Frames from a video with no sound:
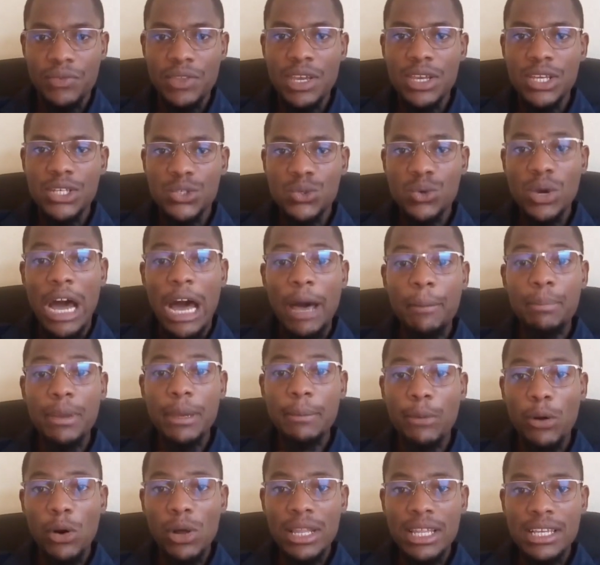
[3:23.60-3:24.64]
So
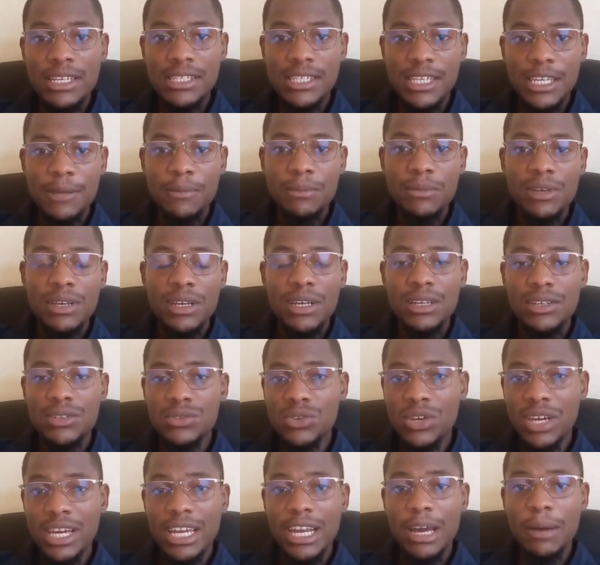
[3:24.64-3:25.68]
amphibolism is
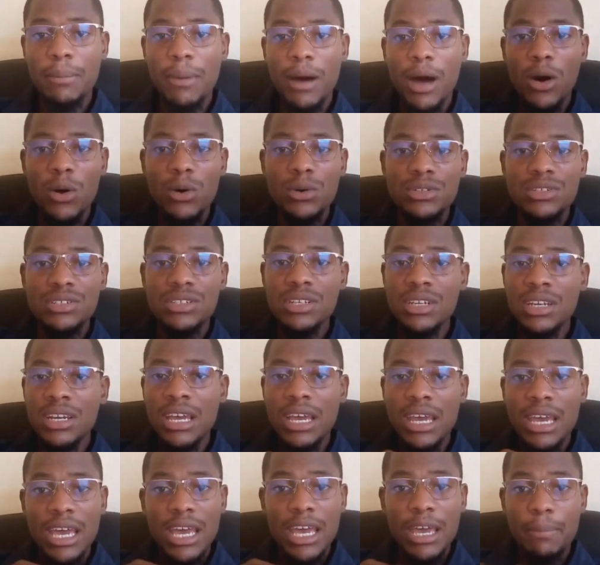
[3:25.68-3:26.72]
talking about
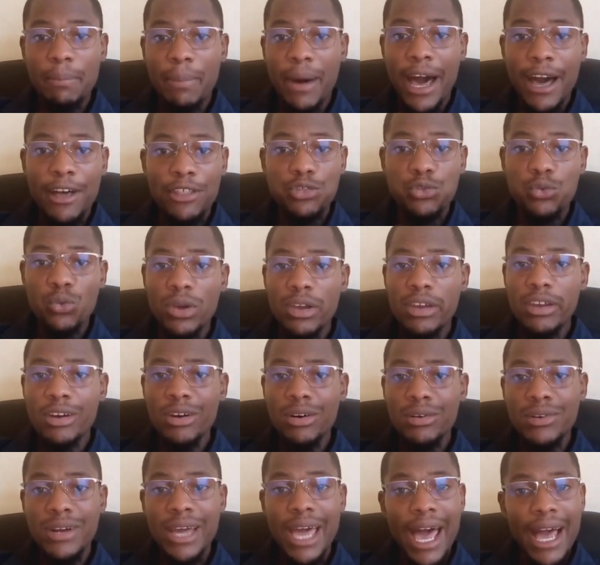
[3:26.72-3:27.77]
a pathway
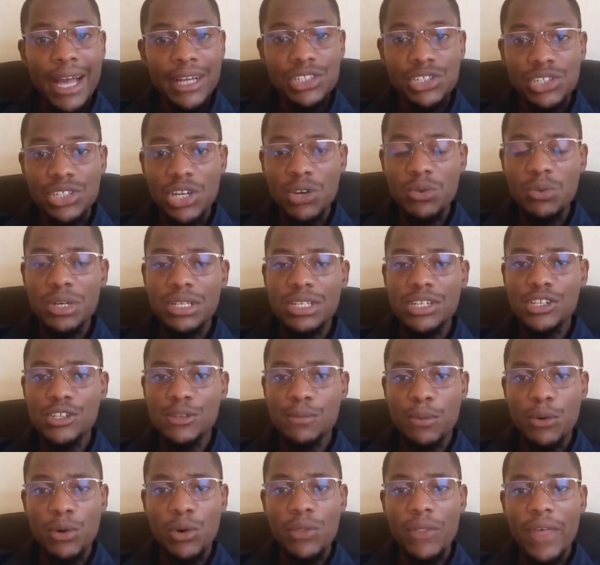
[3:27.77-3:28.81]
or reaction which is
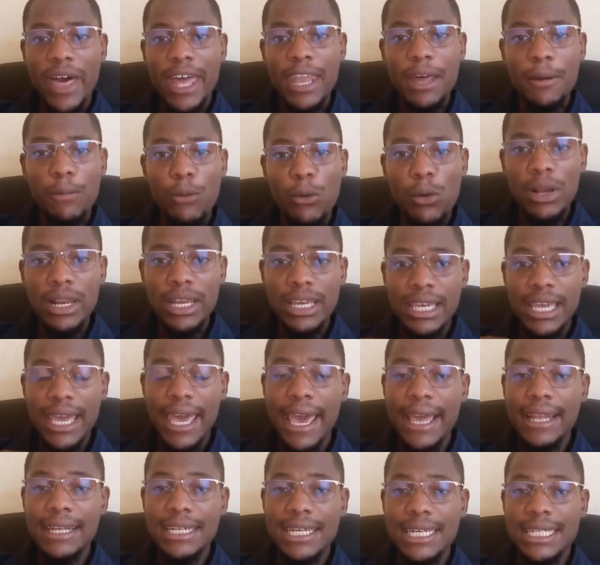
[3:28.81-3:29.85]
both anabolic
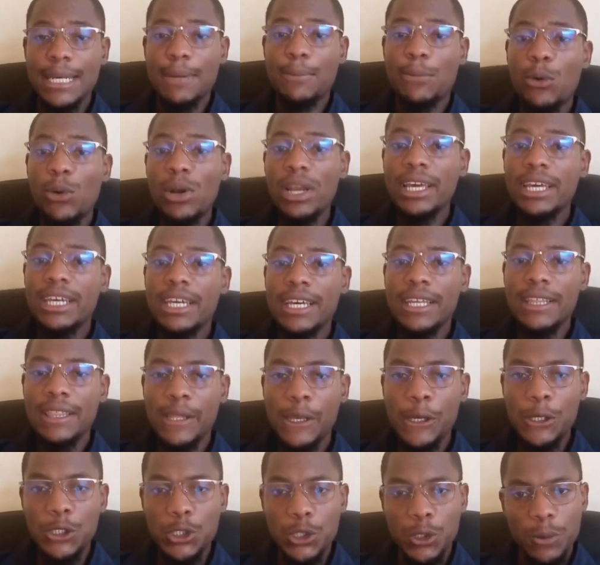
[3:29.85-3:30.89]
and catabolic in
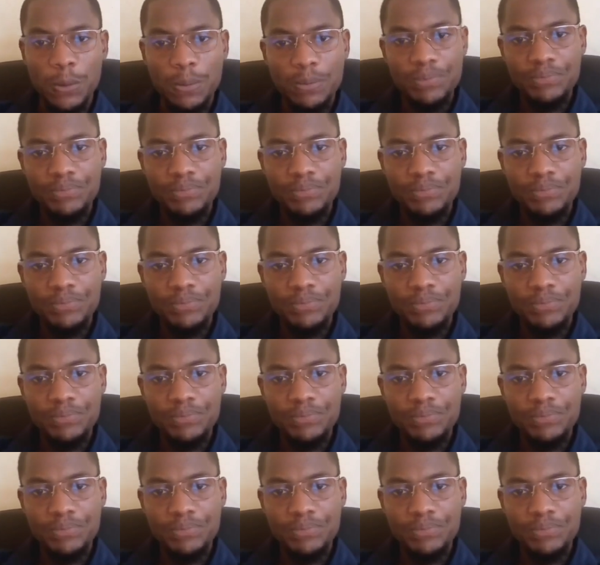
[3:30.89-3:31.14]
nature.